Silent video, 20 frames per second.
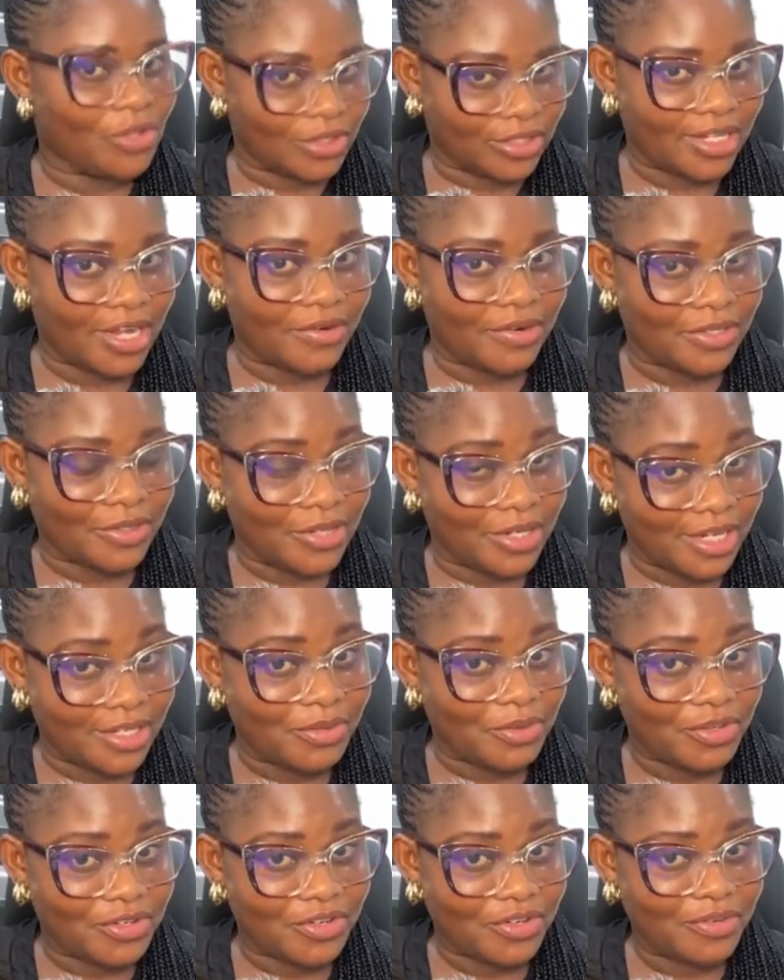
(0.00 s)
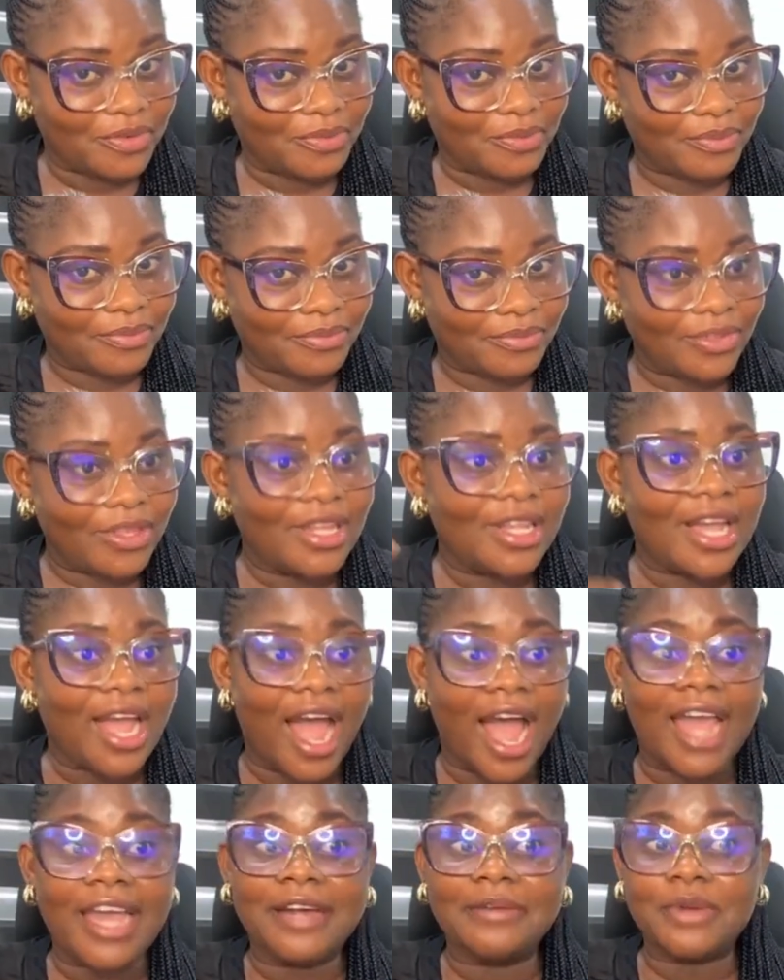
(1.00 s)
Does that resonate with you?
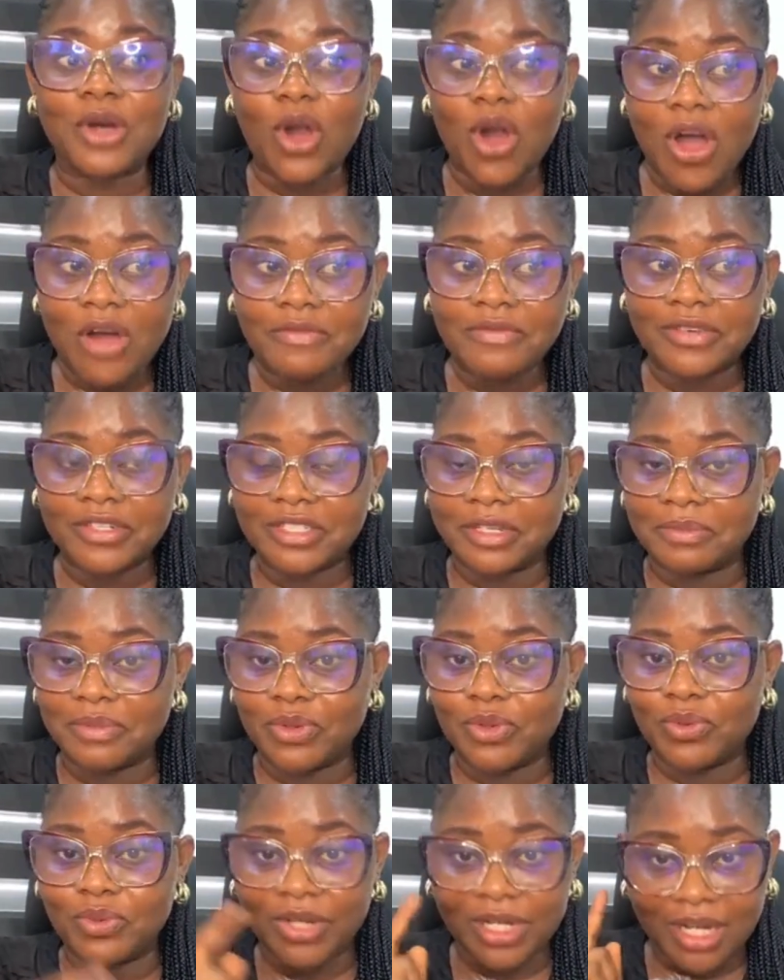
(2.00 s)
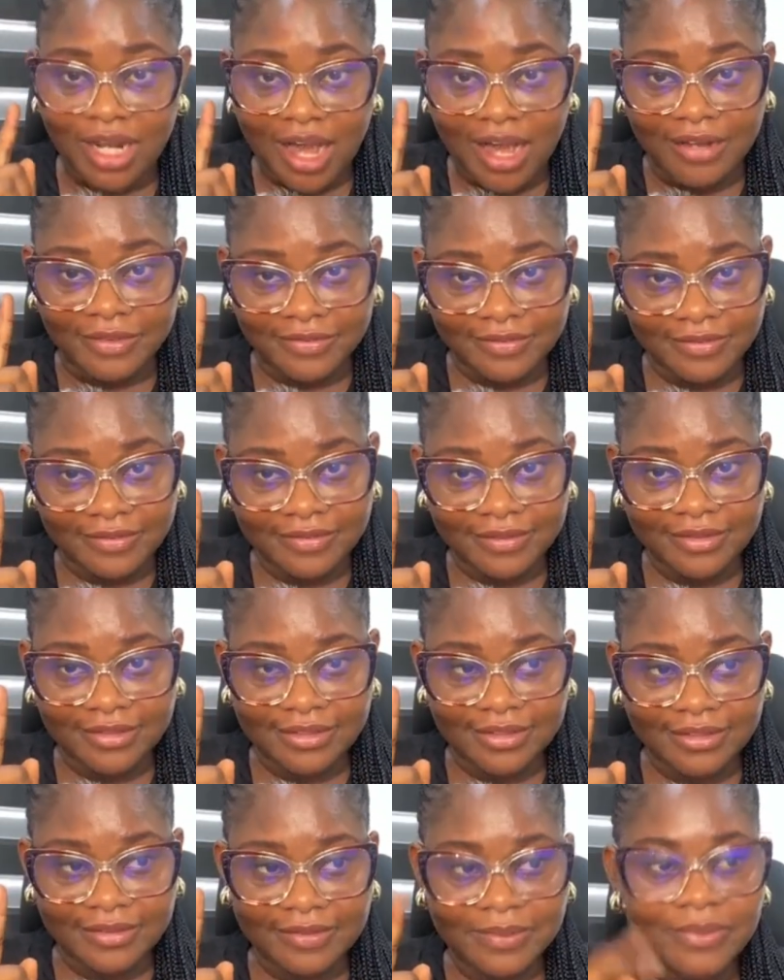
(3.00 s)
I am comfortable with love.
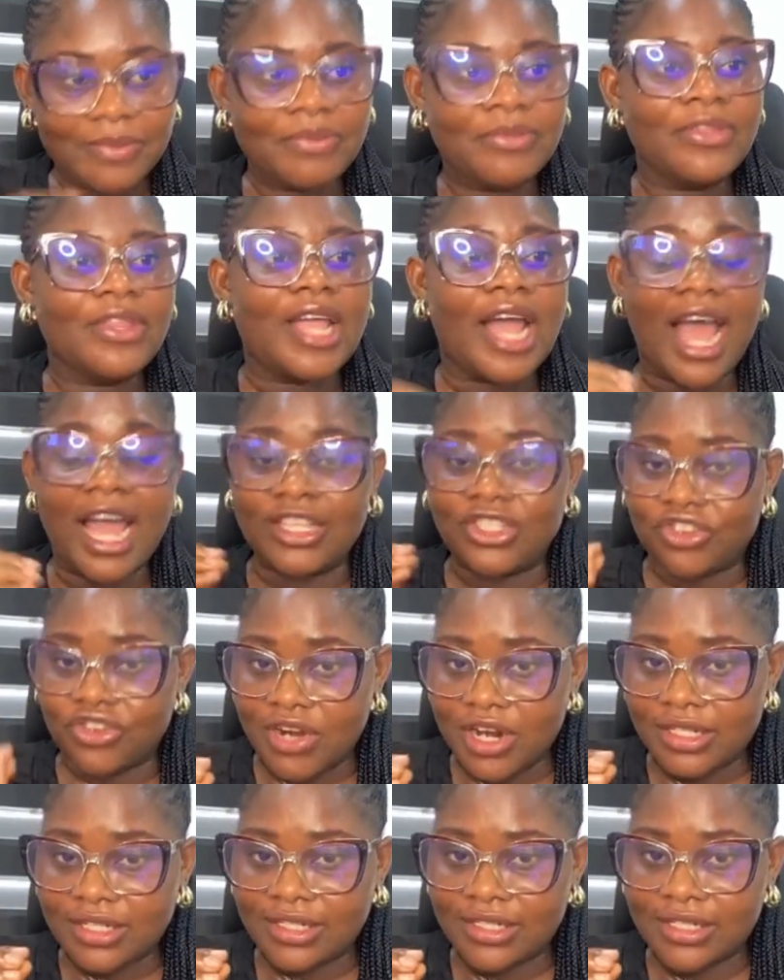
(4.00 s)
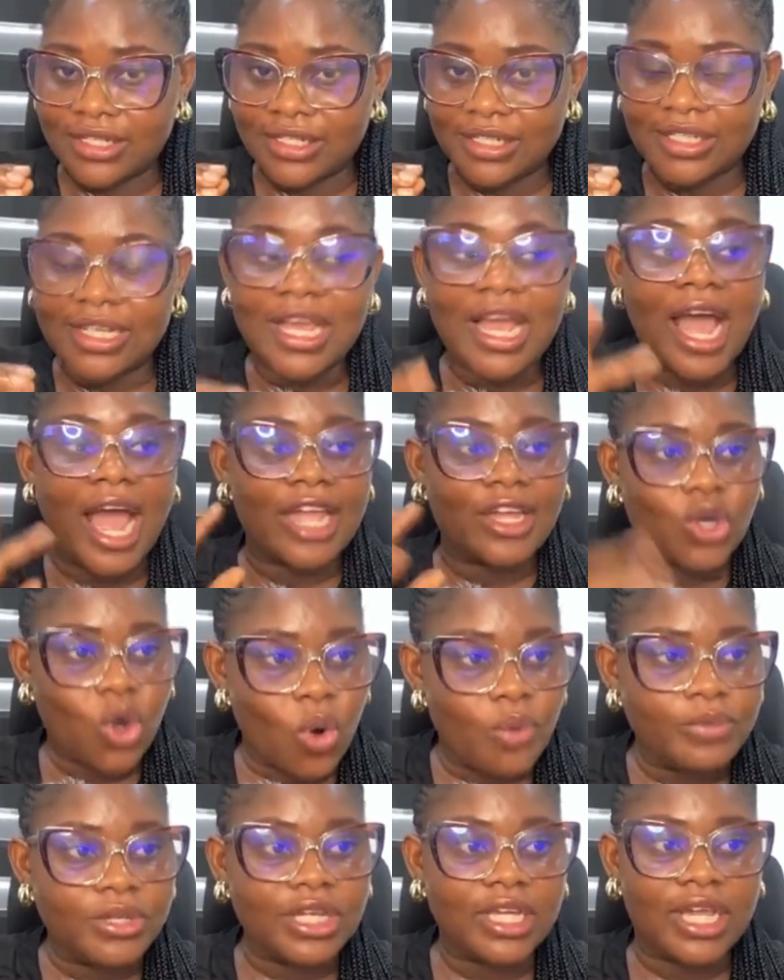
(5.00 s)
I trust. I
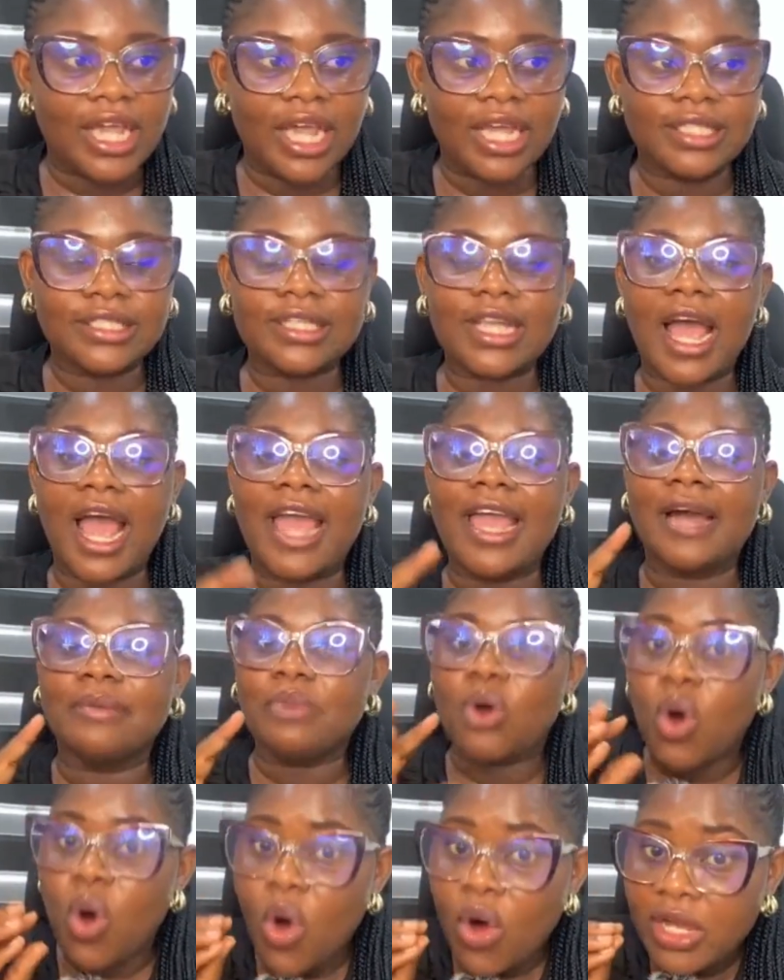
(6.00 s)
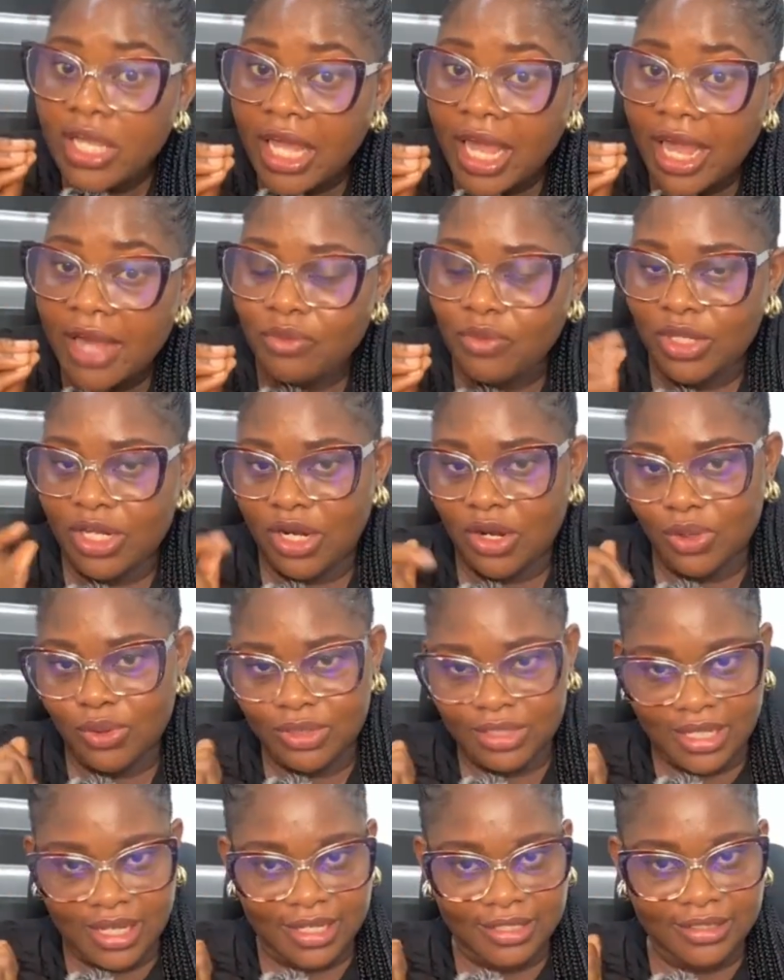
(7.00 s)
communicate. I am okay with
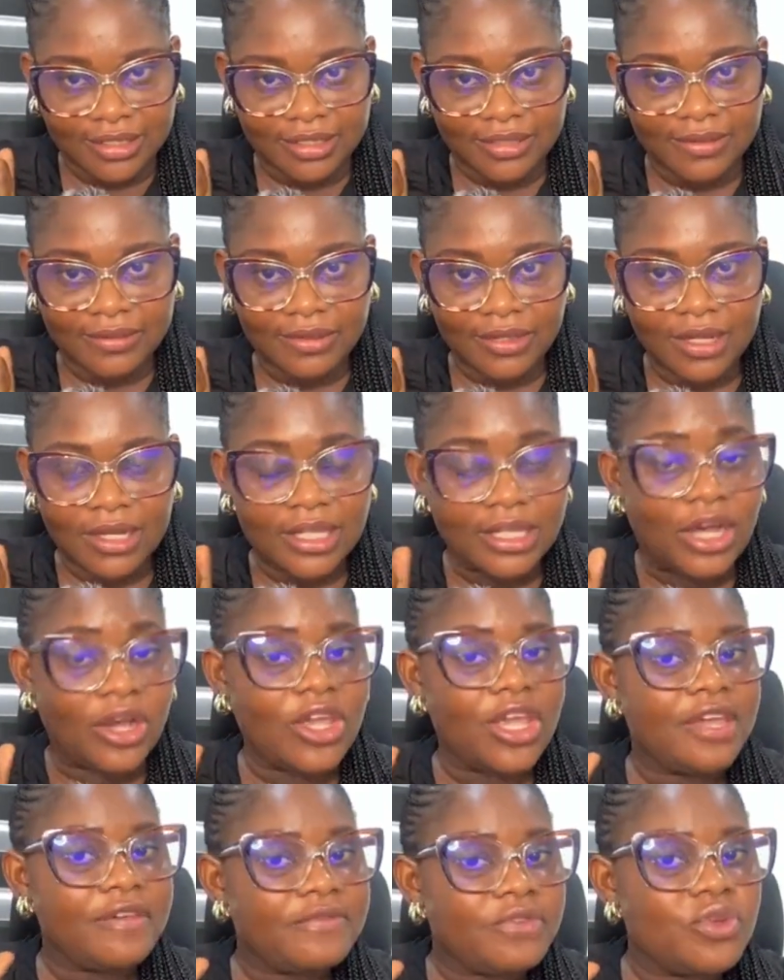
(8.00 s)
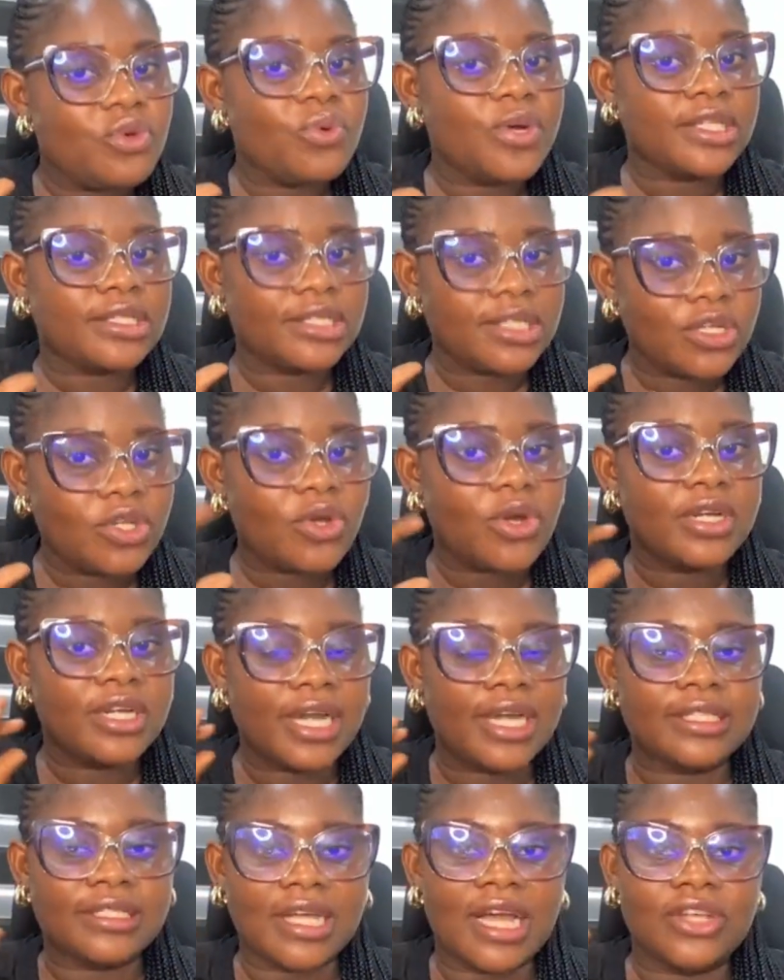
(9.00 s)
closeness. Now, if you were
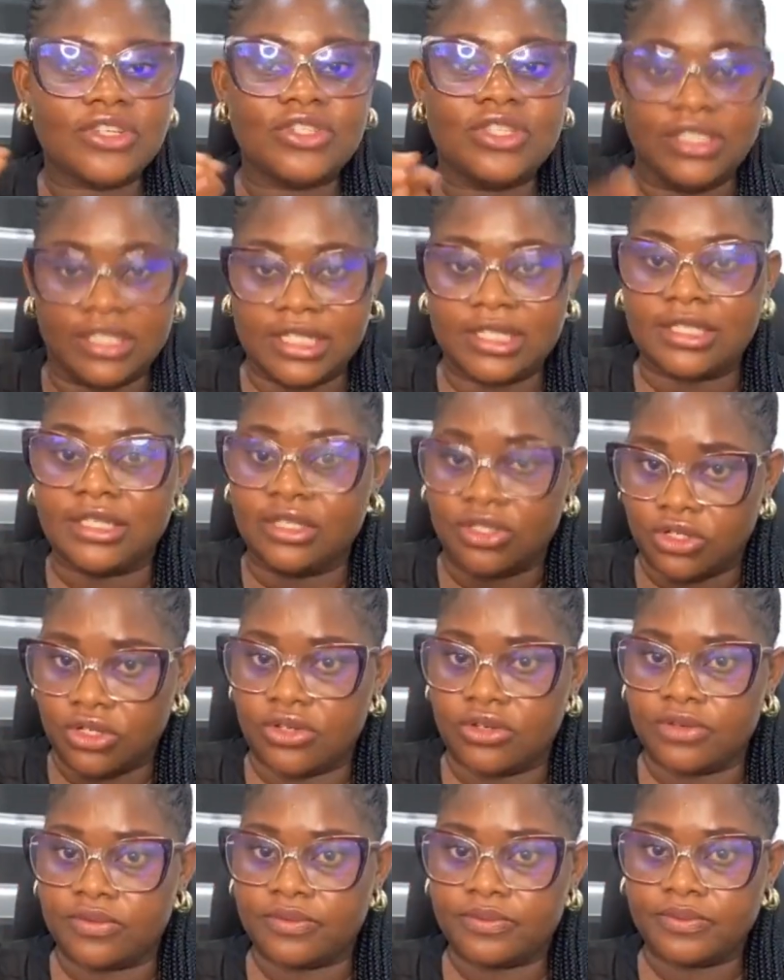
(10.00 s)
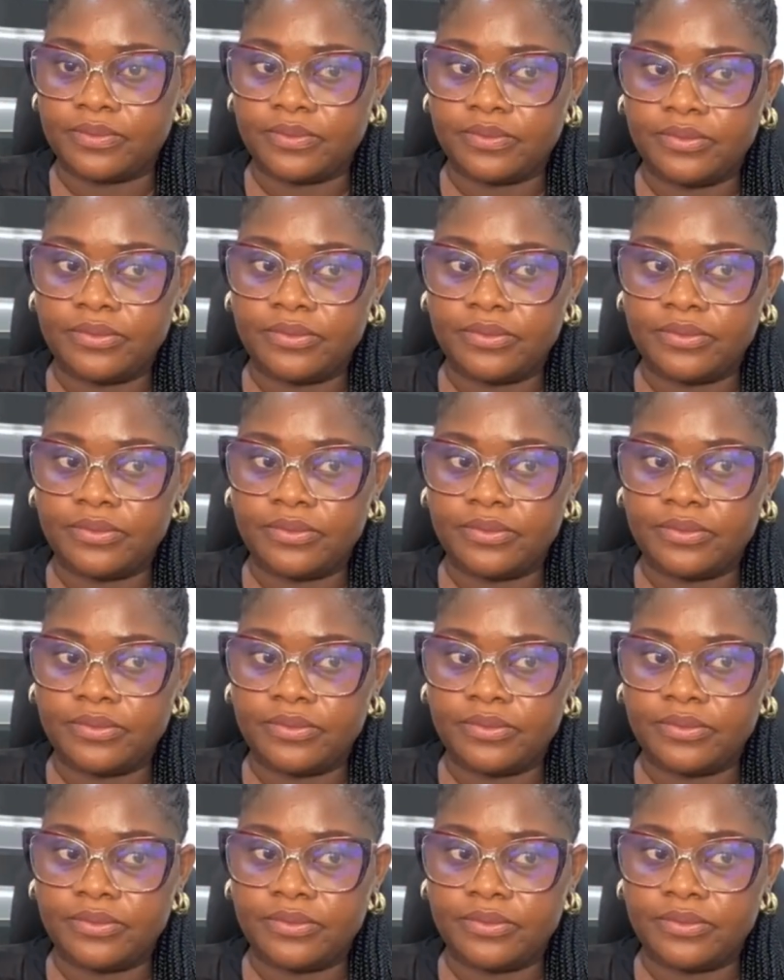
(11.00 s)
securely attached, this is you.